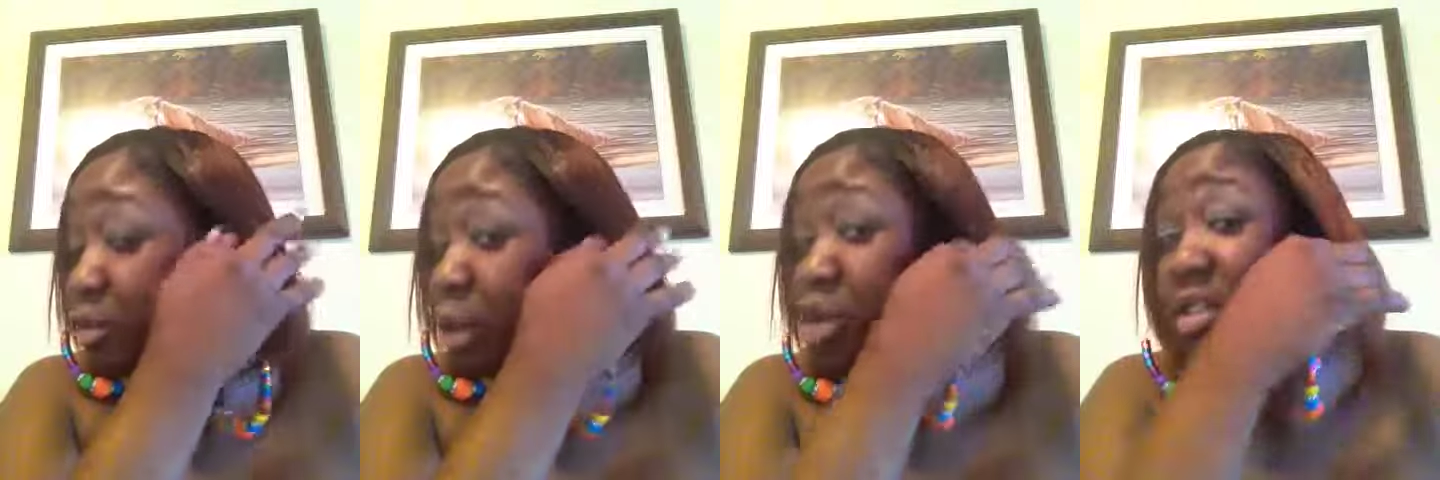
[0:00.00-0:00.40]

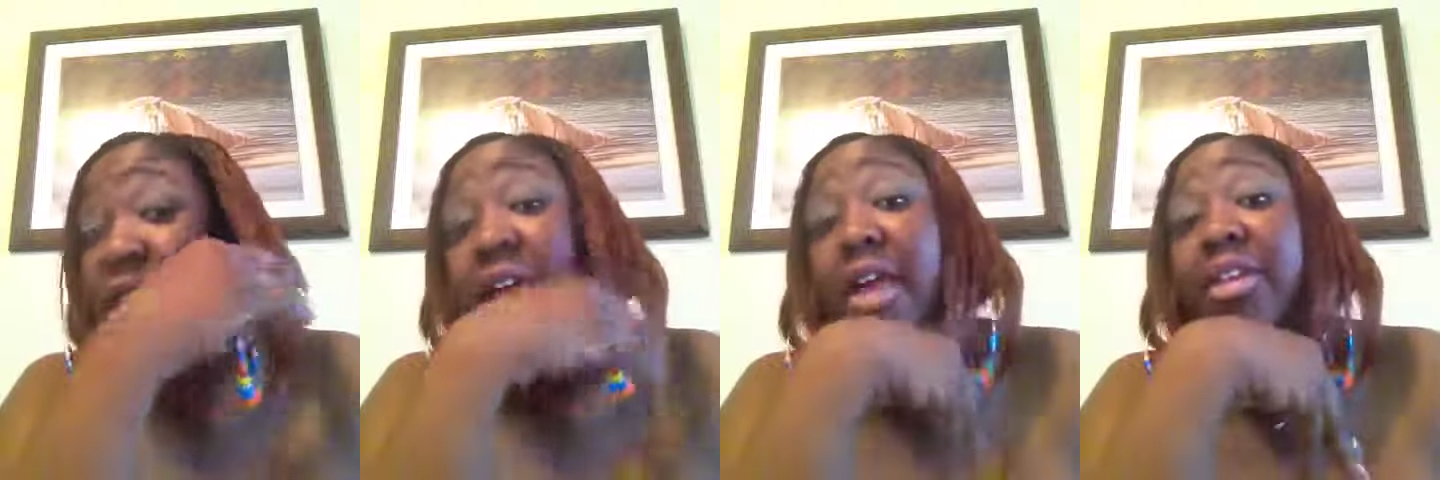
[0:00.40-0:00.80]
was purchased
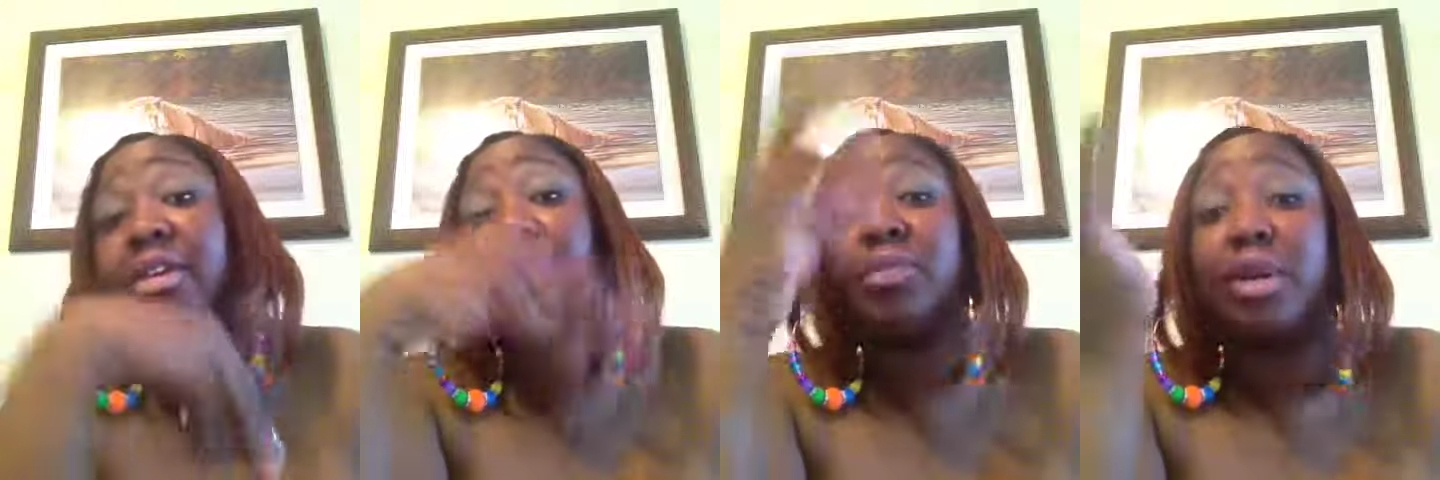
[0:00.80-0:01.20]

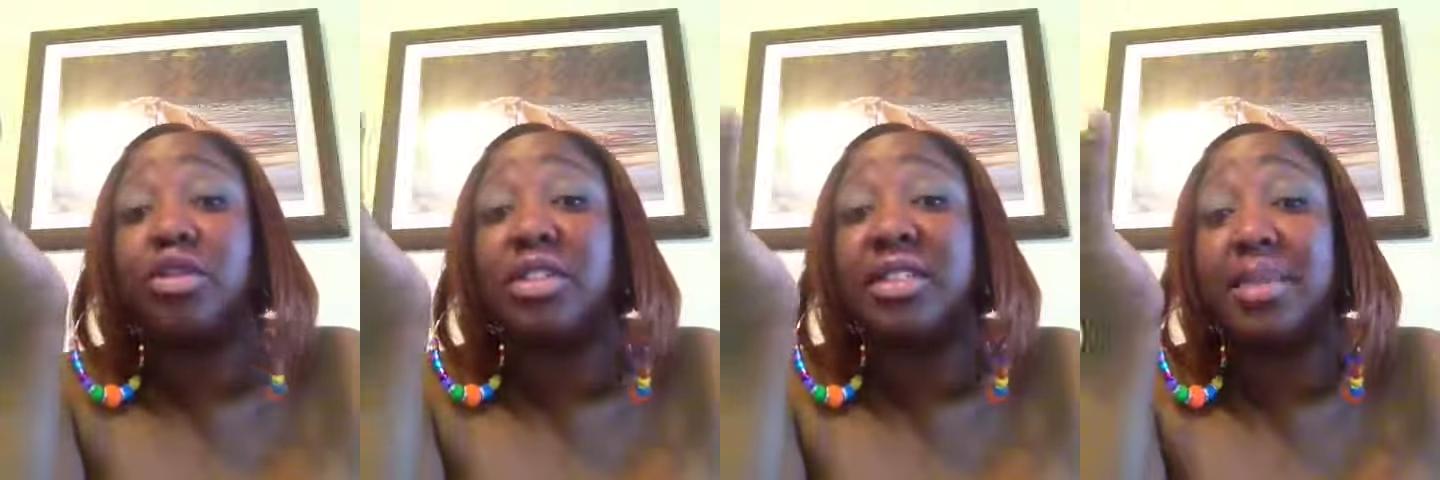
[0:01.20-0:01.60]
together. It was
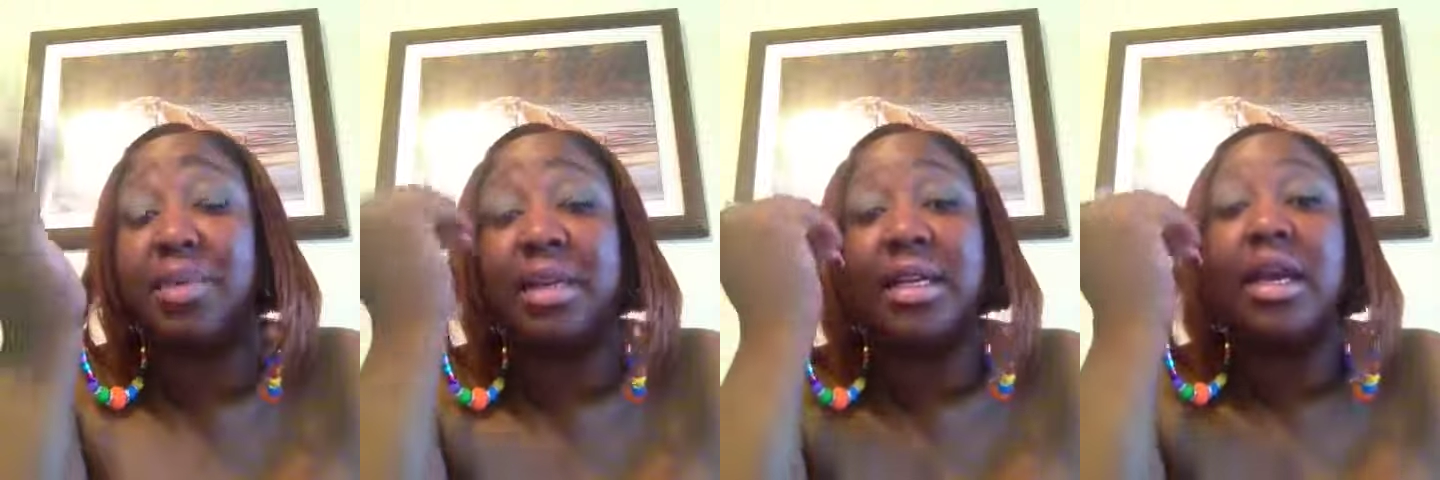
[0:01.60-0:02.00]
purchased
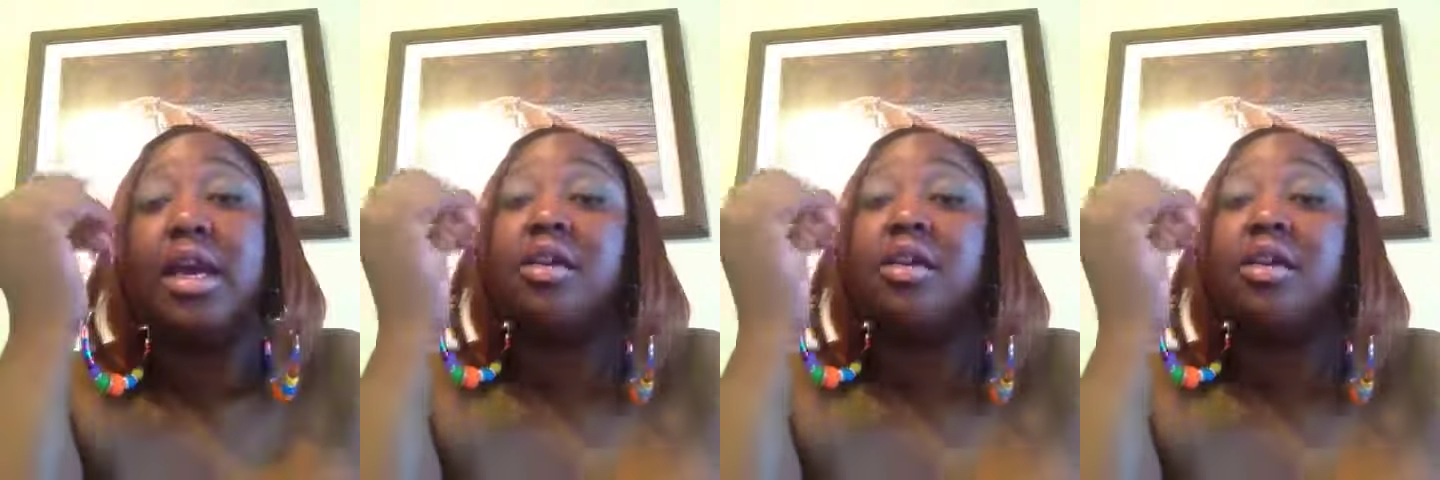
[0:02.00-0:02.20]
separately.